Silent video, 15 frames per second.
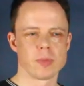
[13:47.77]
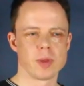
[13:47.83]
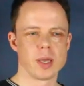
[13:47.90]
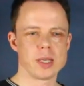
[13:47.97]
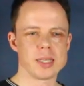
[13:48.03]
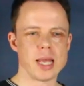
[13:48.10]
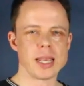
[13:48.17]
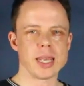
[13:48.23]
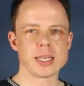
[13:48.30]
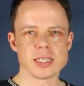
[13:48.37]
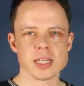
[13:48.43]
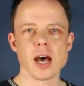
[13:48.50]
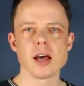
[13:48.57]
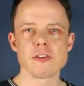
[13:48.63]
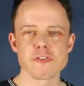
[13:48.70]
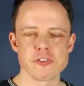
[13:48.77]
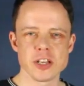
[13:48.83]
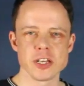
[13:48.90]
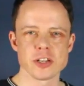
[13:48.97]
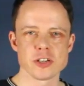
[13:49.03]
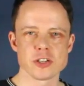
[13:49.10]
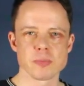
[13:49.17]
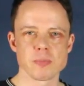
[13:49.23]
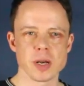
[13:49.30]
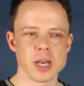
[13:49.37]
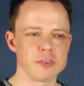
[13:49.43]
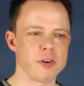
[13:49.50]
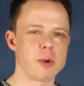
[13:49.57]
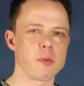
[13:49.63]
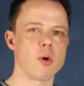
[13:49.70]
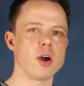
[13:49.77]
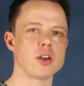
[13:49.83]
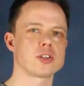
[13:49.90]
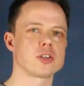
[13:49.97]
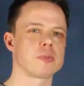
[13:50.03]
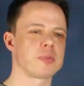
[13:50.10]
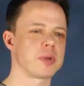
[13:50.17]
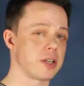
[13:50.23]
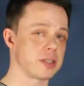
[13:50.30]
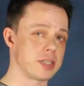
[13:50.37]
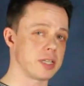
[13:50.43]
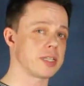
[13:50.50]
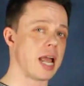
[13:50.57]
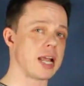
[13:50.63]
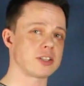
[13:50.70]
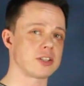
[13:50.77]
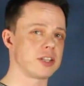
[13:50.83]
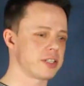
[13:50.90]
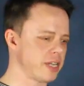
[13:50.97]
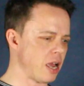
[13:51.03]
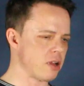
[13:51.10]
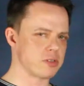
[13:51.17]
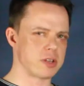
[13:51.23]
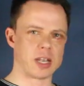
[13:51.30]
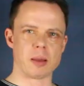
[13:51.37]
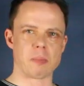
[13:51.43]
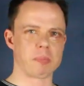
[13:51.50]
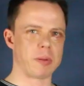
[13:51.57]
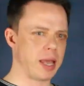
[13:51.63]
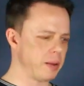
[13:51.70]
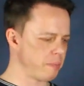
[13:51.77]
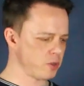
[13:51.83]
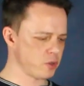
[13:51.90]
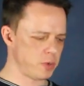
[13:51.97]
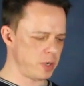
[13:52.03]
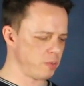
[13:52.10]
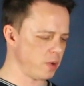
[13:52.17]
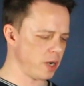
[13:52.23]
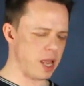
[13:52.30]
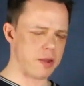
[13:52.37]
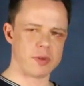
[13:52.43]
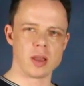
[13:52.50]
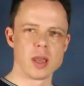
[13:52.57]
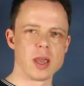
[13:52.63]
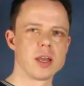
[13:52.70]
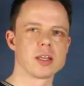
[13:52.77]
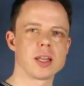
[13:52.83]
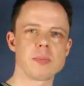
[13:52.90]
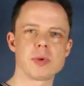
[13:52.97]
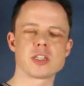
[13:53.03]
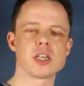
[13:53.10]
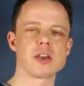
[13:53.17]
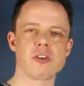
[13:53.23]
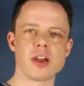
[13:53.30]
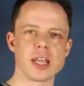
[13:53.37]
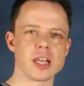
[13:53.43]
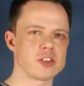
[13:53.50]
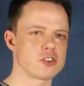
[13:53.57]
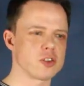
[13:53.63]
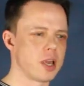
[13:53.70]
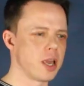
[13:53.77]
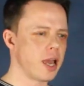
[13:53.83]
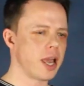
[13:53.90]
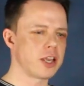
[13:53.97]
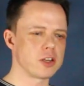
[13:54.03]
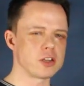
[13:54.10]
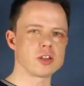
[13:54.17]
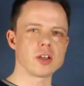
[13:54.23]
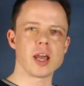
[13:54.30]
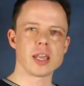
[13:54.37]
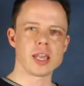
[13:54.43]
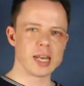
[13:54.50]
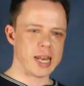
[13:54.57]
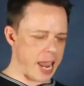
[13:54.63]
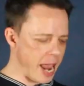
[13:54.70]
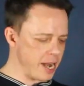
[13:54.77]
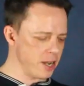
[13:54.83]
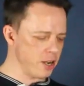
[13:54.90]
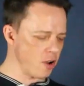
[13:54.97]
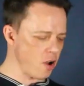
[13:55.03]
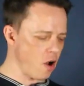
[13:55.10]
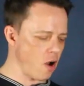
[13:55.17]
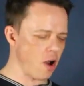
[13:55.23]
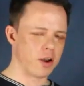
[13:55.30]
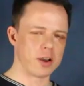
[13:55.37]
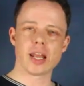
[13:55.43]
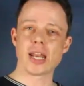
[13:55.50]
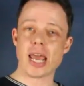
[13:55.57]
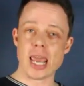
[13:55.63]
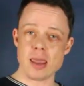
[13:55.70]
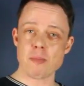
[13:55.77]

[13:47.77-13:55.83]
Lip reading: It's like it's unfinished, but if I were to, because this actually sounds like a blend between whatever, let me see if I can end on an A